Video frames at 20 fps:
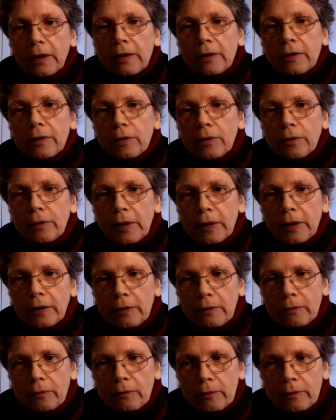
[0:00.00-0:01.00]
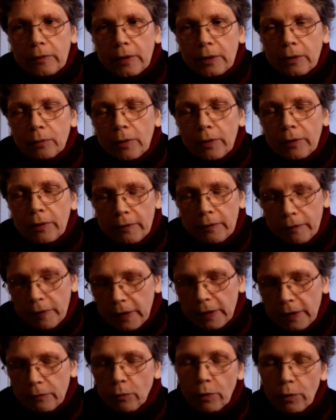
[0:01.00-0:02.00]
So that was,
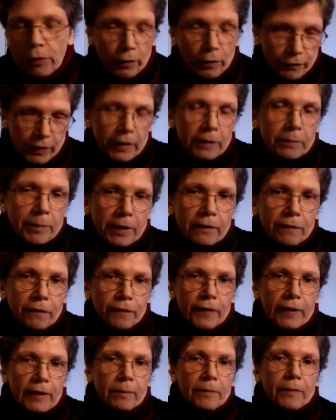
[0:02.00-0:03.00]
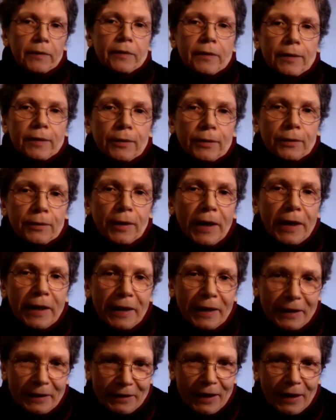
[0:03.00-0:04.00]
it was a very big film. So
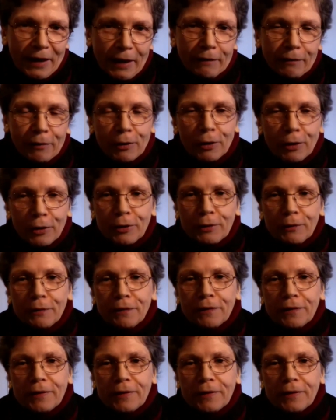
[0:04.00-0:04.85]
I have a lot of